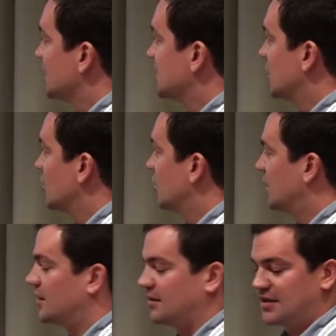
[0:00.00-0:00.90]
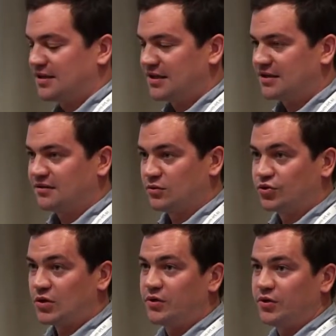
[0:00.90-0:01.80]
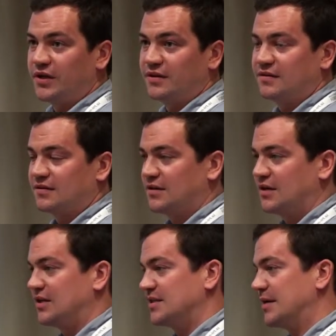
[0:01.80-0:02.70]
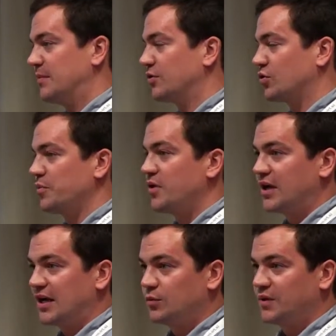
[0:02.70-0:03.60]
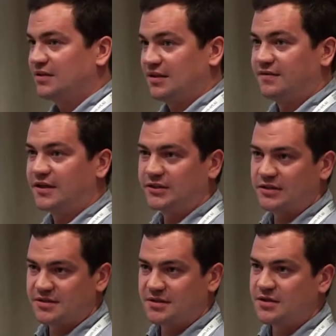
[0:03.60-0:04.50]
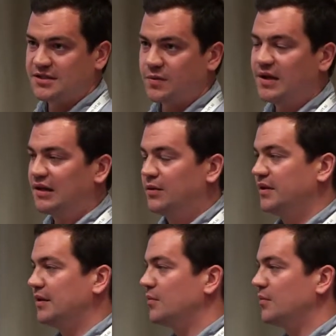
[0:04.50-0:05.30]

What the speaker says: So the control unit is able to communicate with inverters, consequently with the